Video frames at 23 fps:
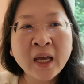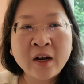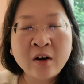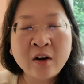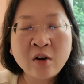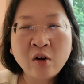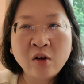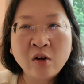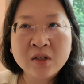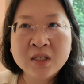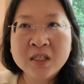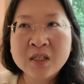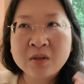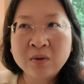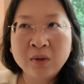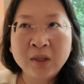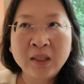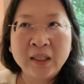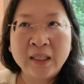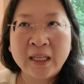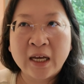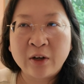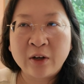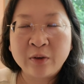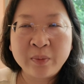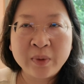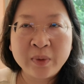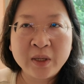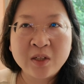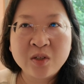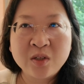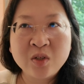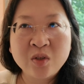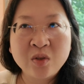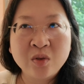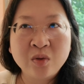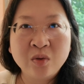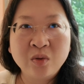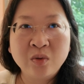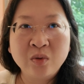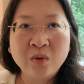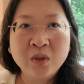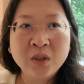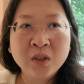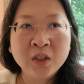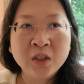and also allowed me
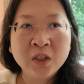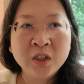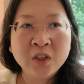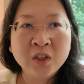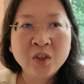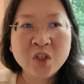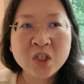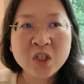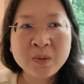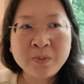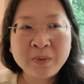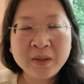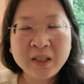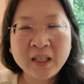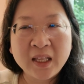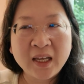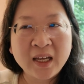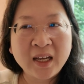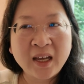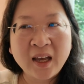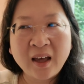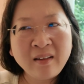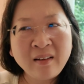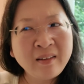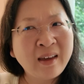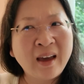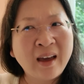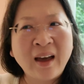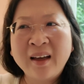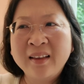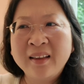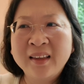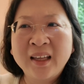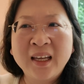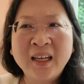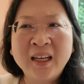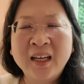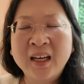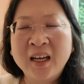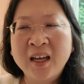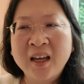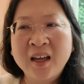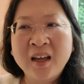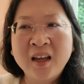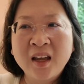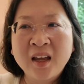to just be like, hell yeah, like,